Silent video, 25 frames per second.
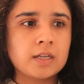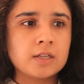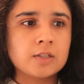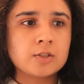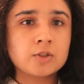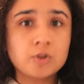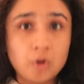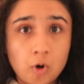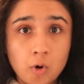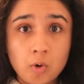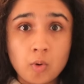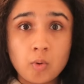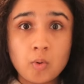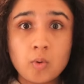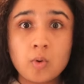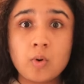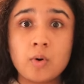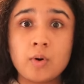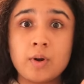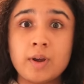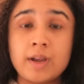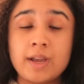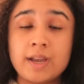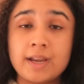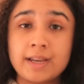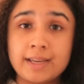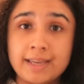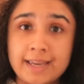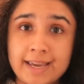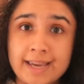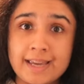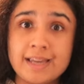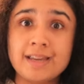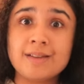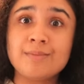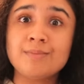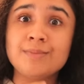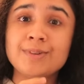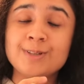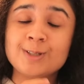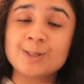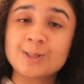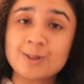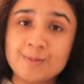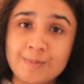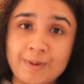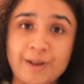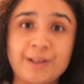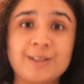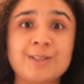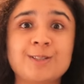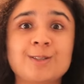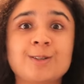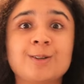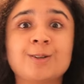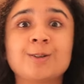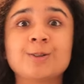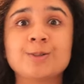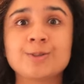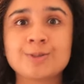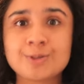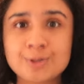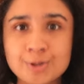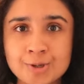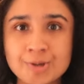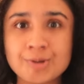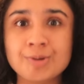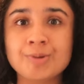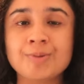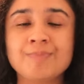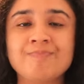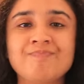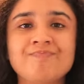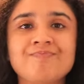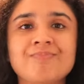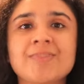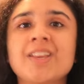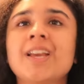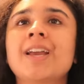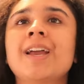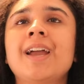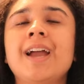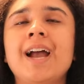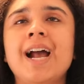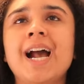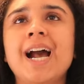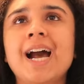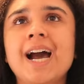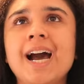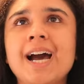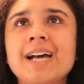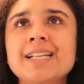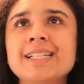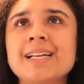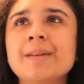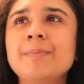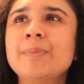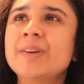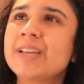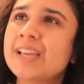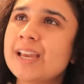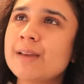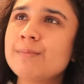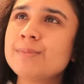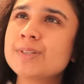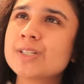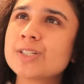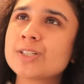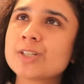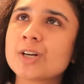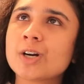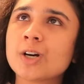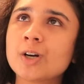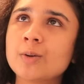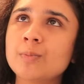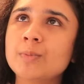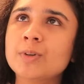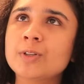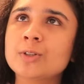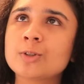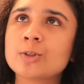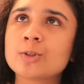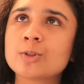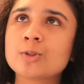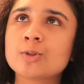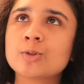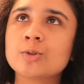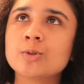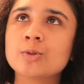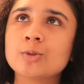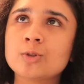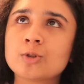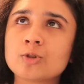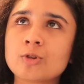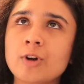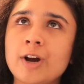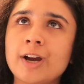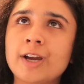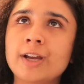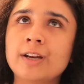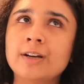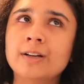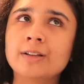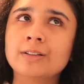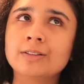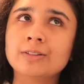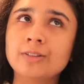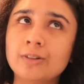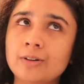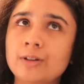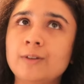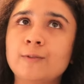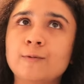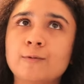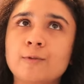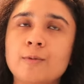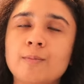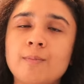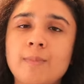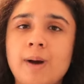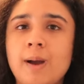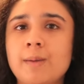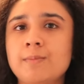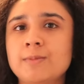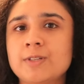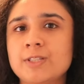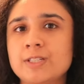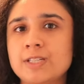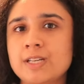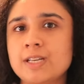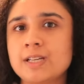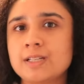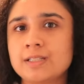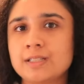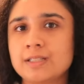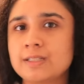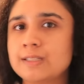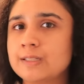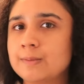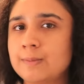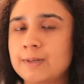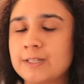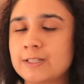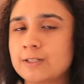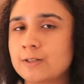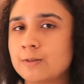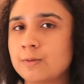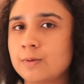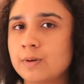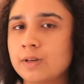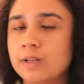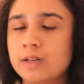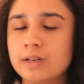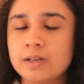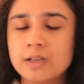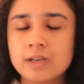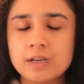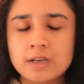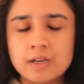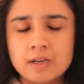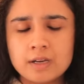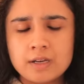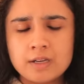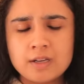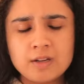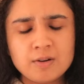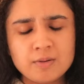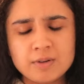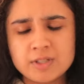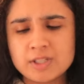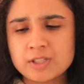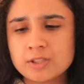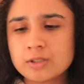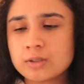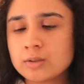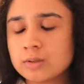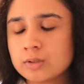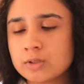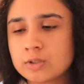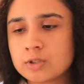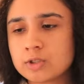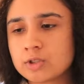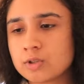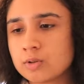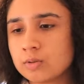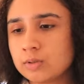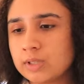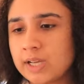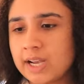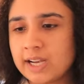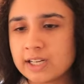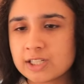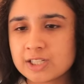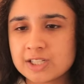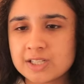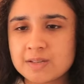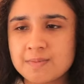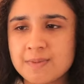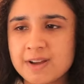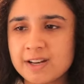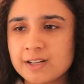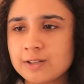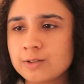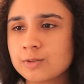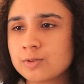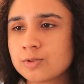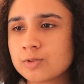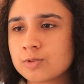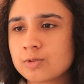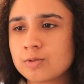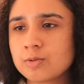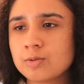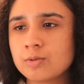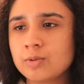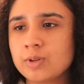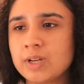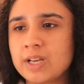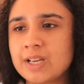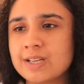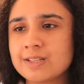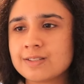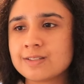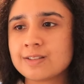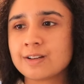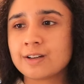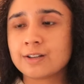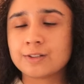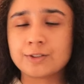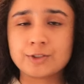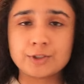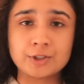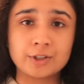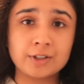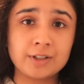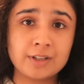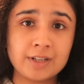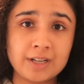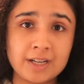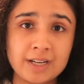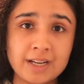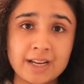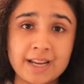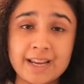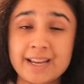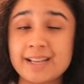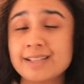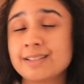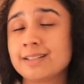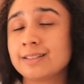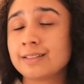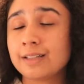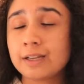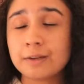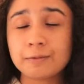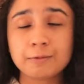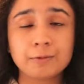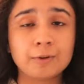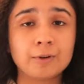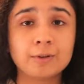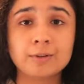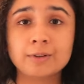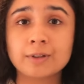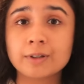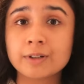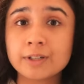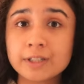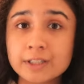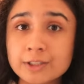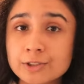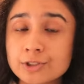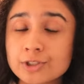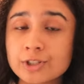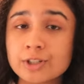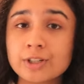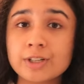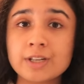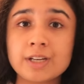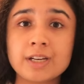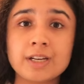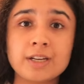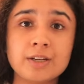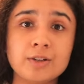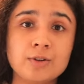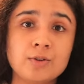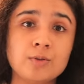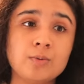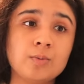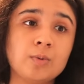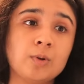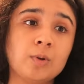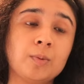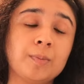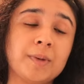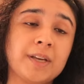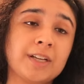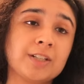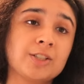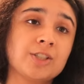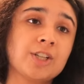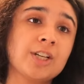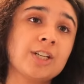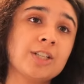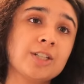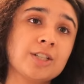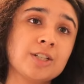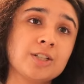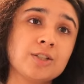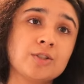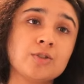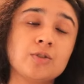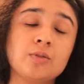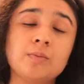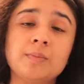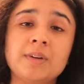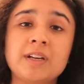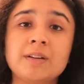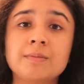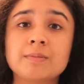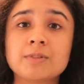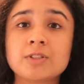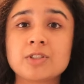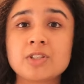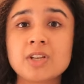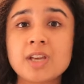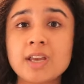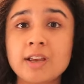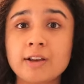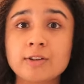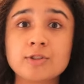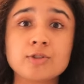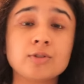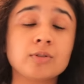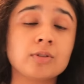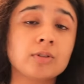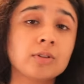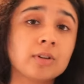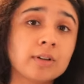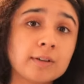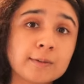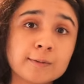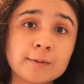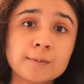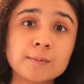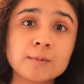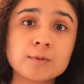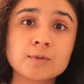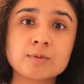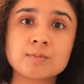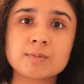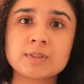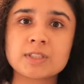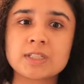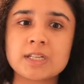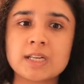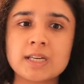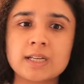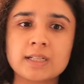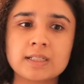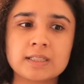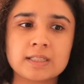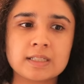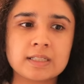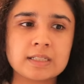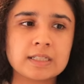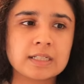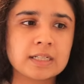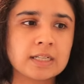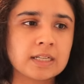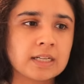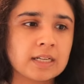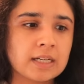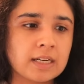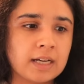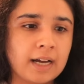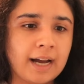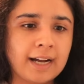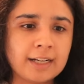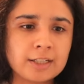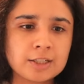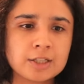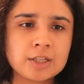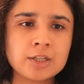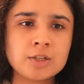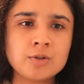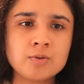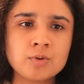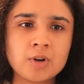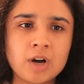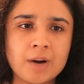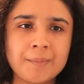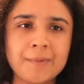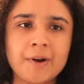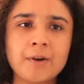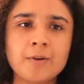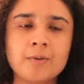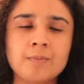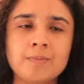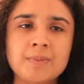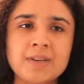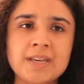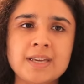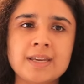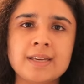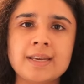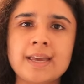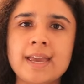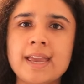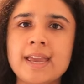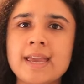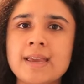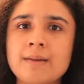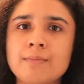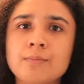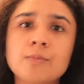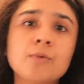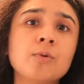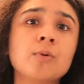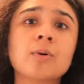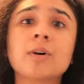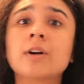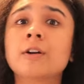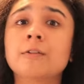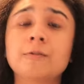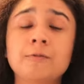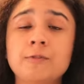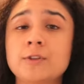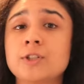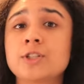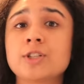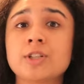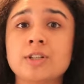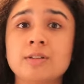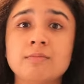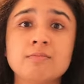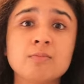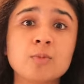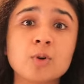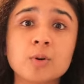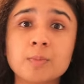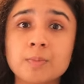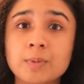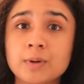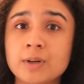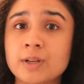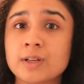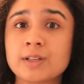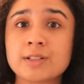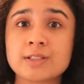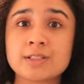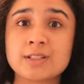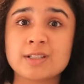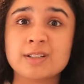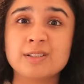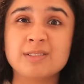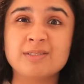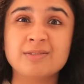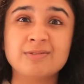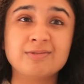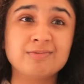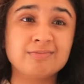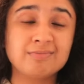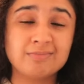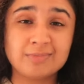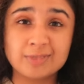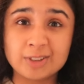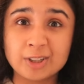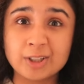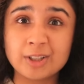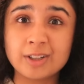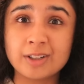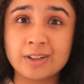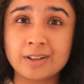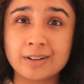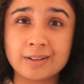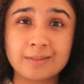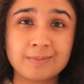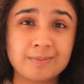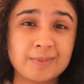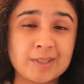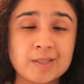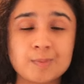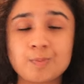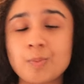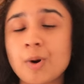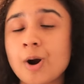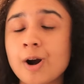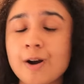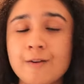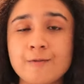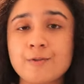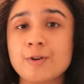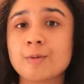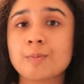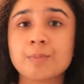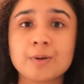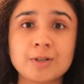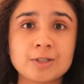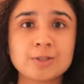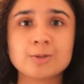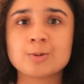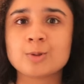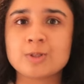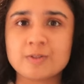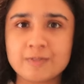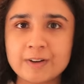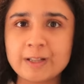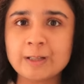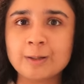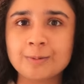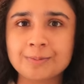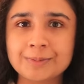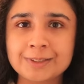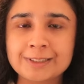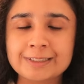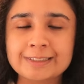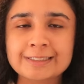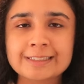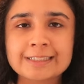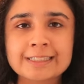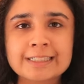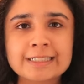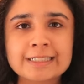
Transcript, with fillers: So came semester two and I became determined to try and learn from my mistakes in semester one. And you know, it just goes to show that actually medical school is a journey, it is a lifelong learning journey. You will make changes, you'll make mistakes, you'll learn from those mistakes, and actually, you come out being a more efficient, more productive learner. It's part of your personal development.